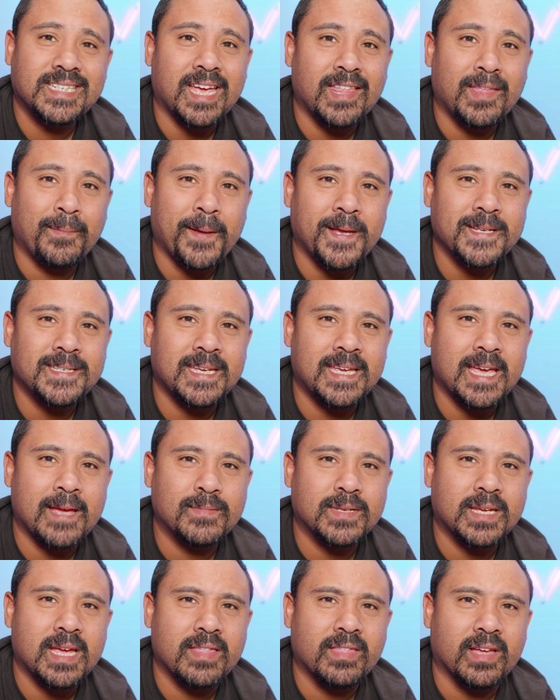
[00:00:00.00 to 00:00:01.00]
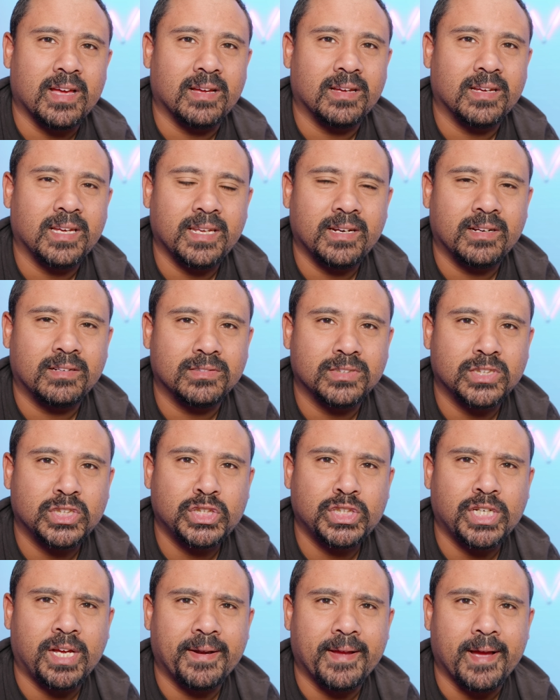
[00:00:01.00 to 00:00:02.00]
see how the PC came together, and I'll
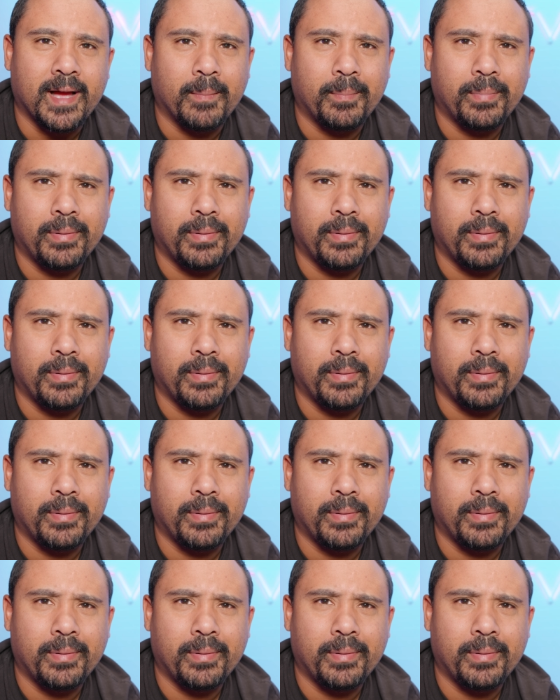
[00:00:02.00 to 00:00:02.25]
shut up.